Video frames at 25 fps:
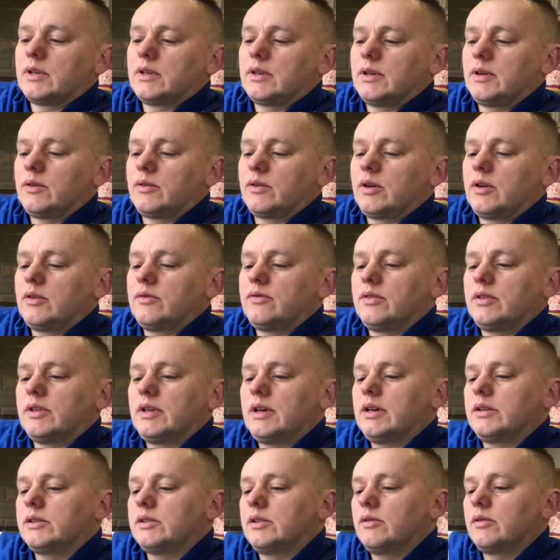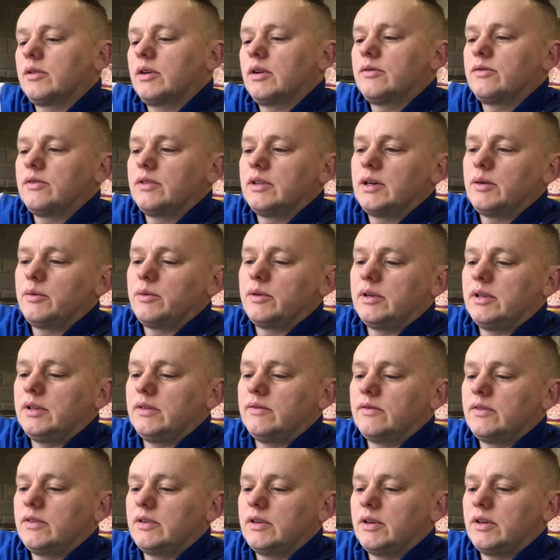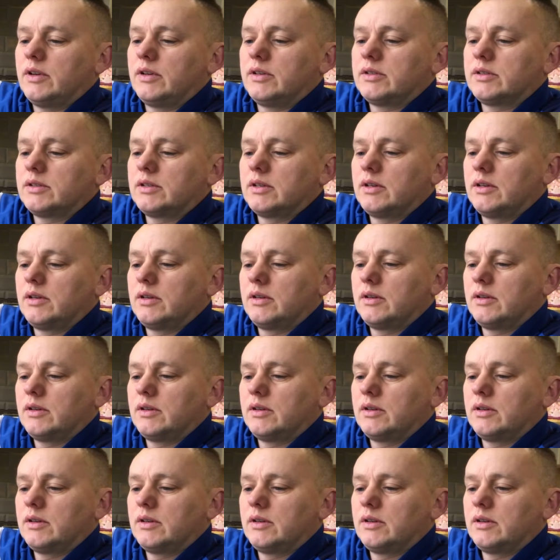I'll go for that one in first.